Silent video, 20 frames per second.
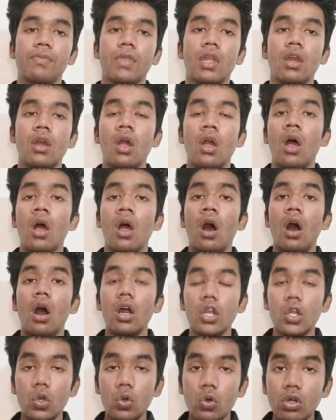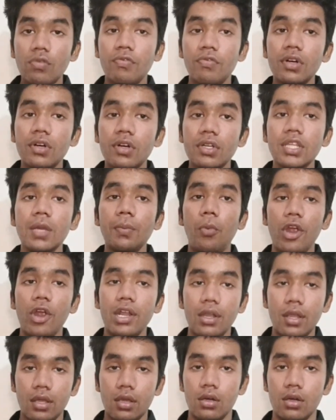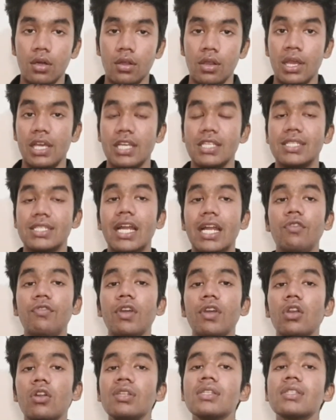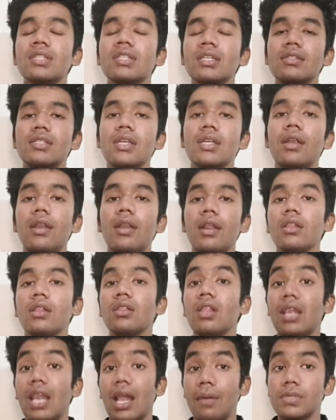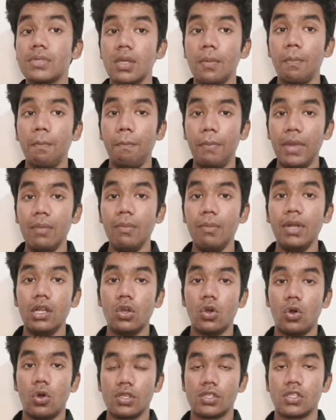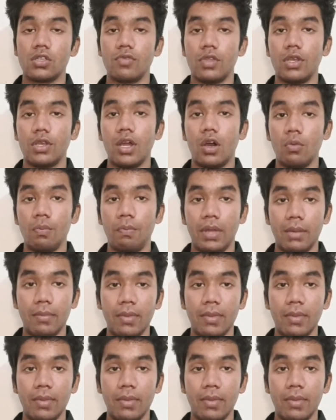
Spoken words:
A noteworthy point here is that we are not just considering the lump sum payment cost of the down payment,